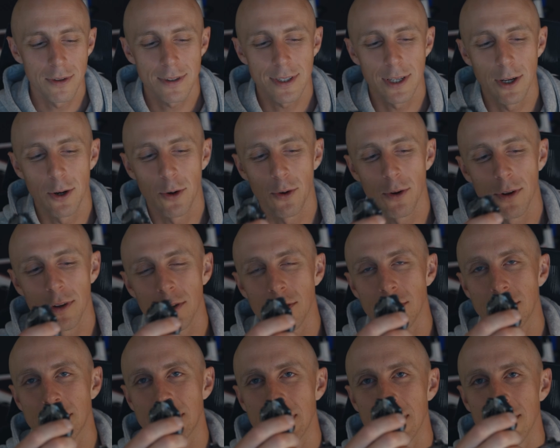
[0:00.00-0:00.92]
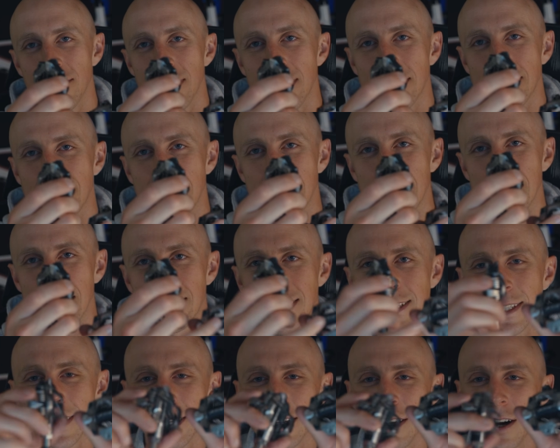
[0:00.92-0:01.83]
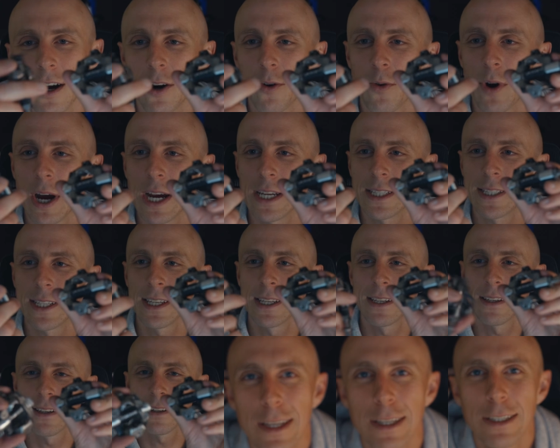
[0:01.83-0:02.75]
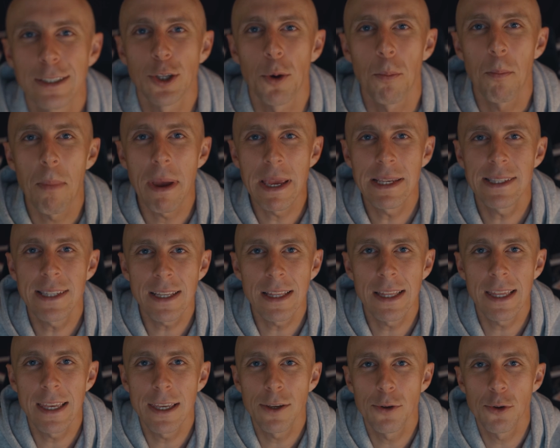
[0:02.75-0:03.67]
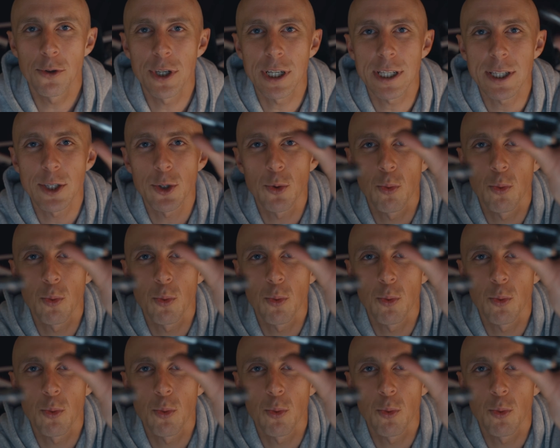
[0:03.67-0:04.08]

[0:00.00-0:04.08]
So you see that XTR writing? So basically you just